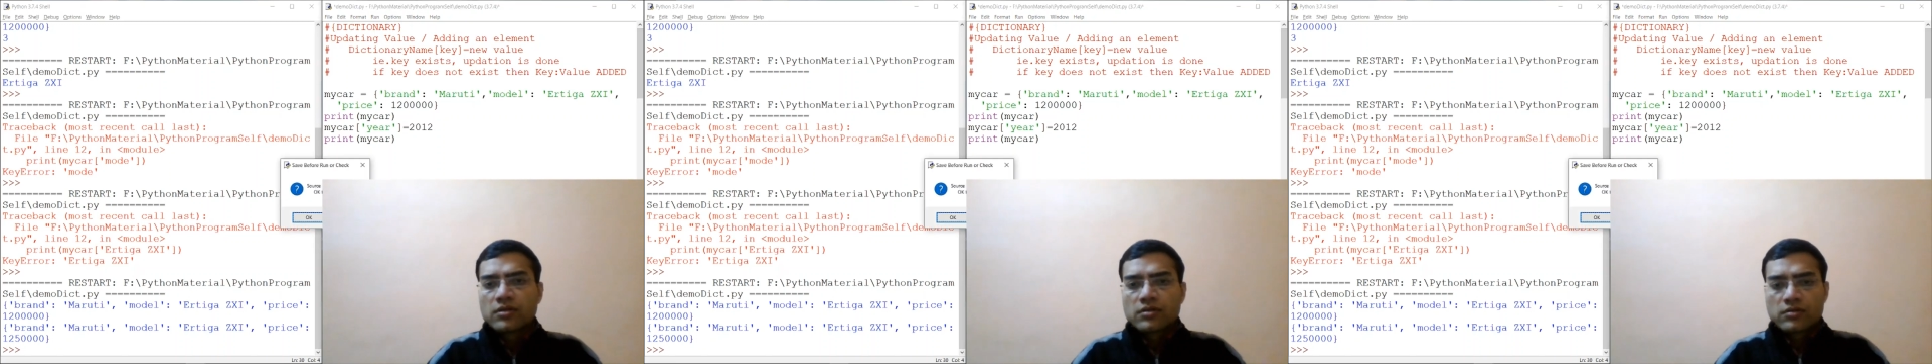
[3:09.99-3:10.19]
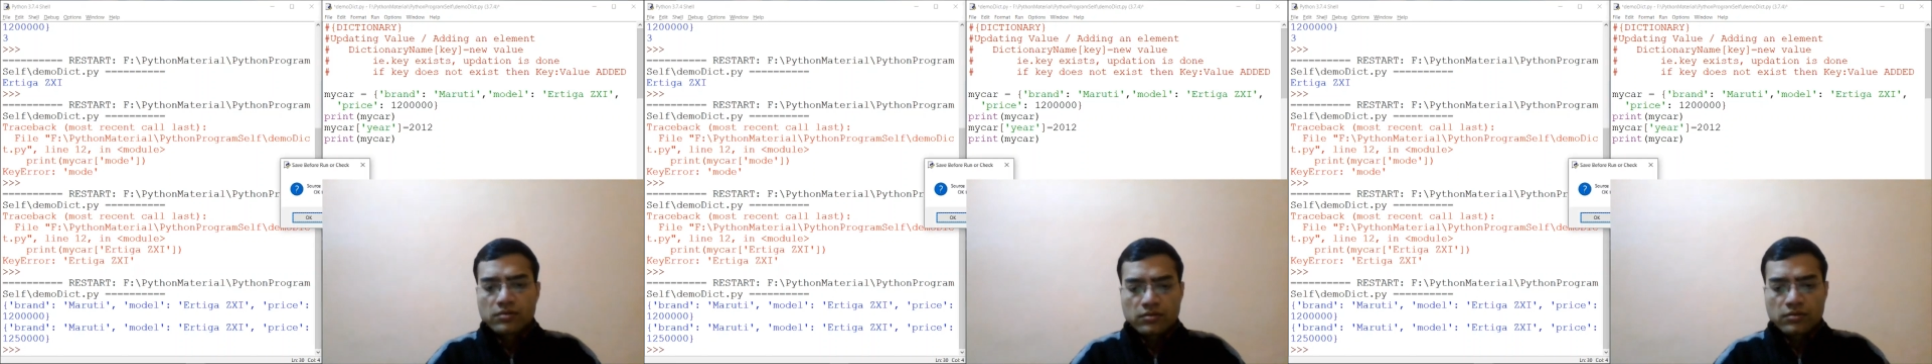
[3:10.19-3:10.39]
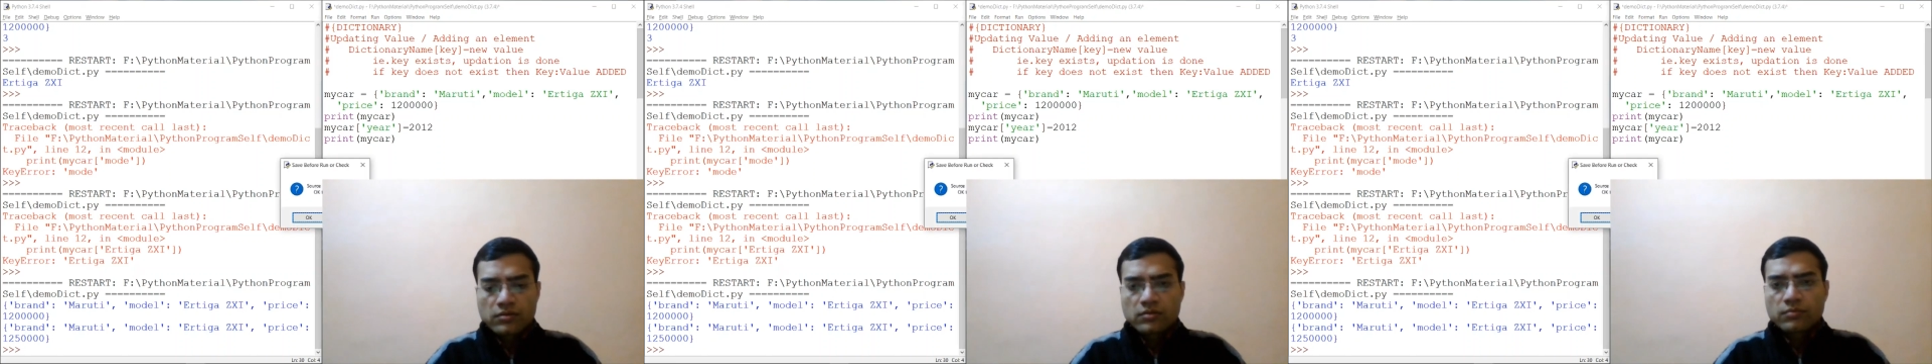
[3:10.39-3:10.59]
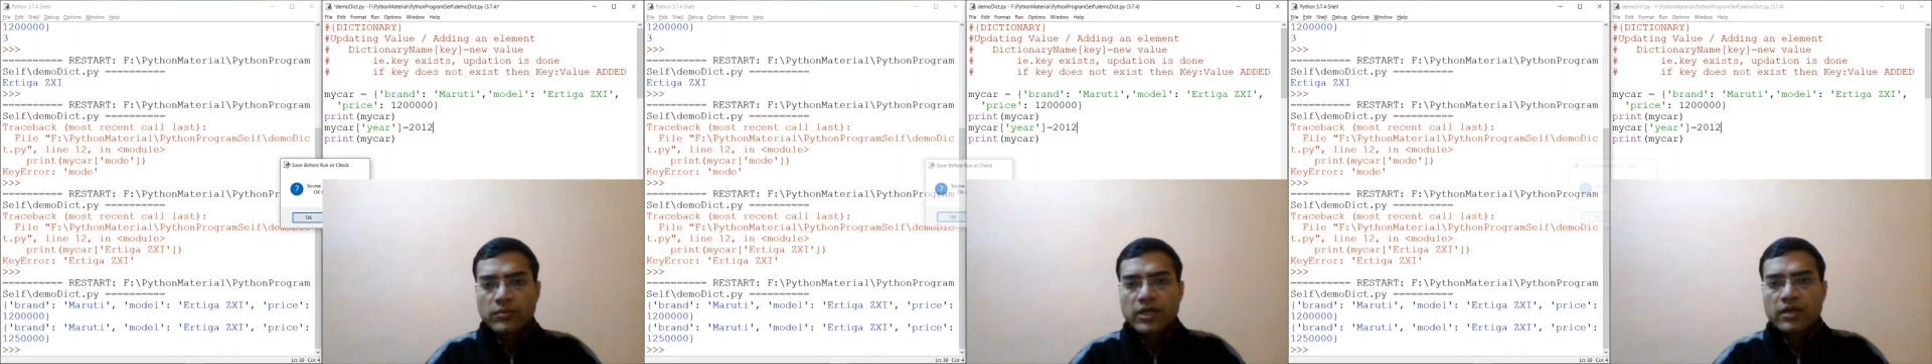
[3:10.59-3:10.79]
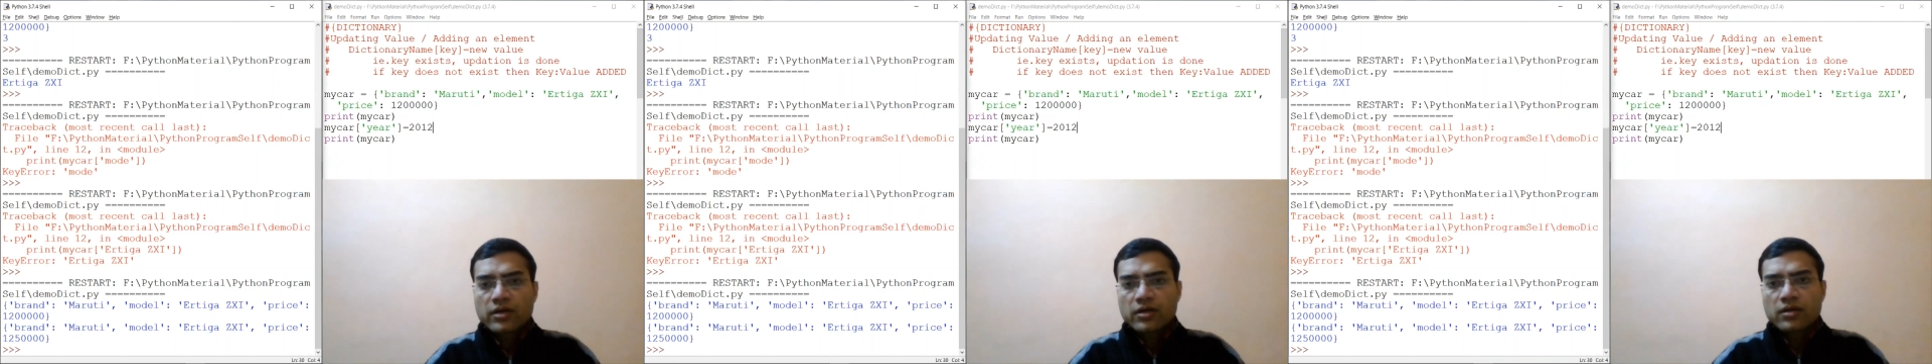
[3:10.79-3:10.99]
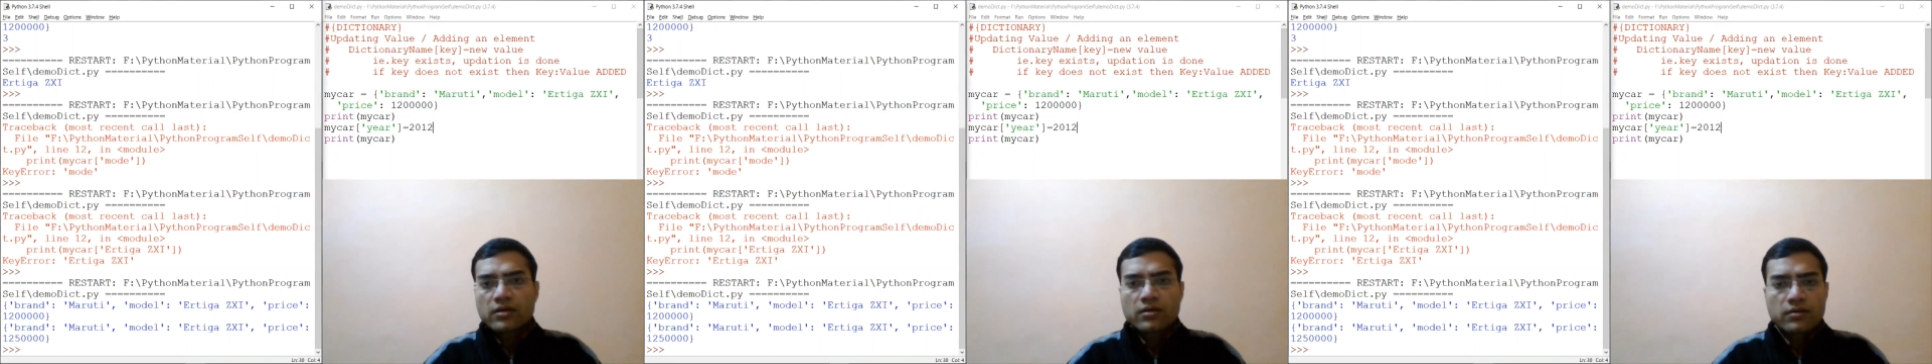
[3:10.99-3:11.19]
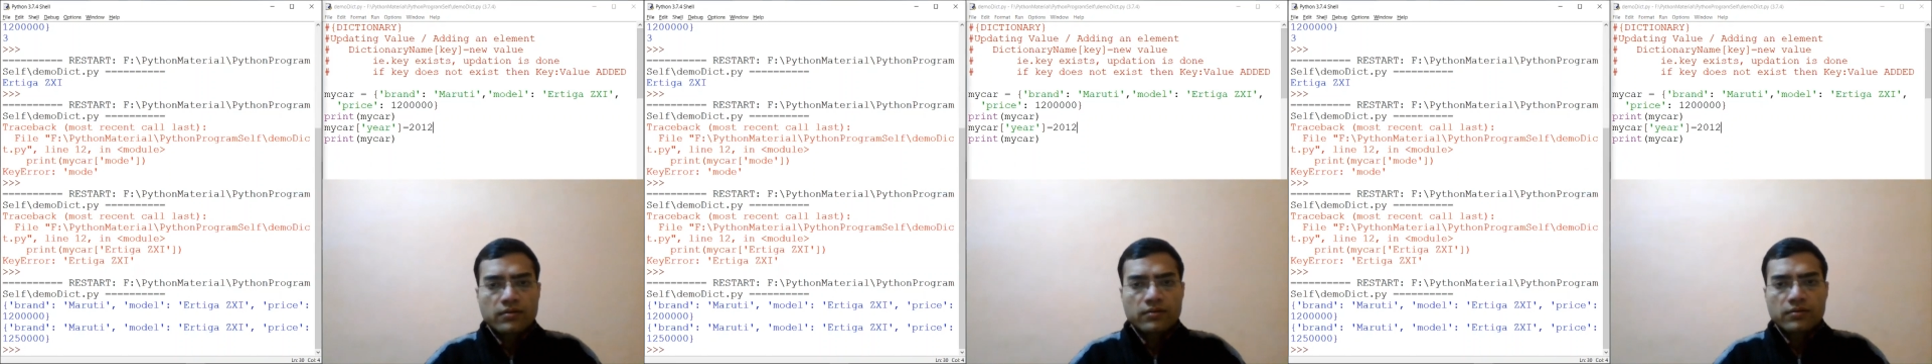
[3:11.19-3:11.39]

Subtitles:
So my car